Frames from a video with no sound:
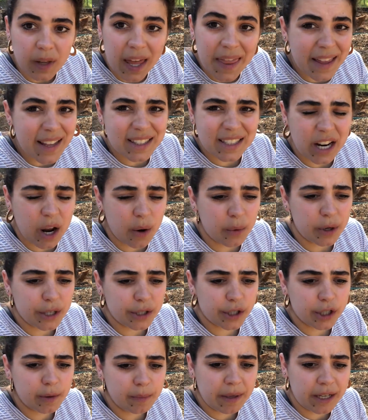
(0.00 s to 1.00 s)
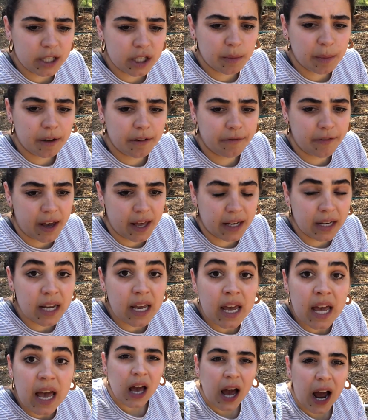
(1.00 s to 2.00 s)
And that's not what it should be. It should be fun.
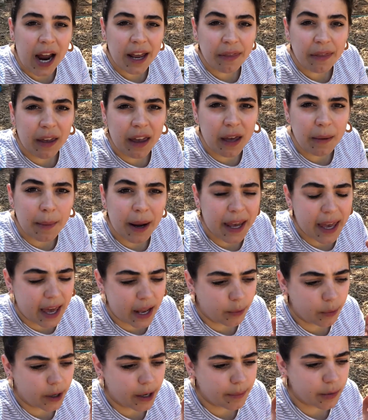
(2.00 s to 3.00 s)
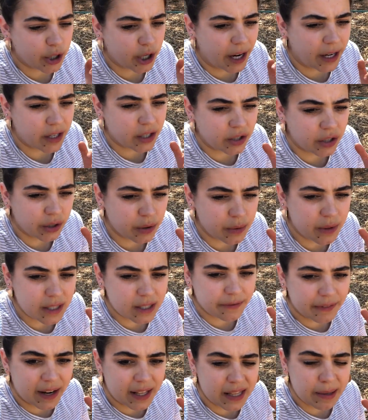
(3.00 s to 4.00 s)
I think in my head what I'm trying to do is
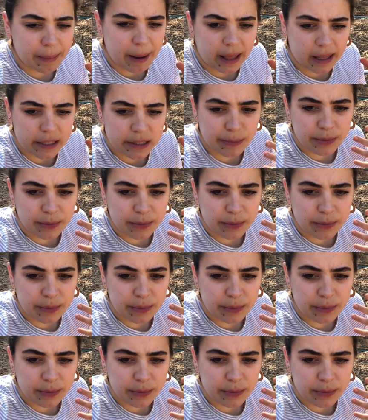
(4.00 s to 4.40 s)
find the balance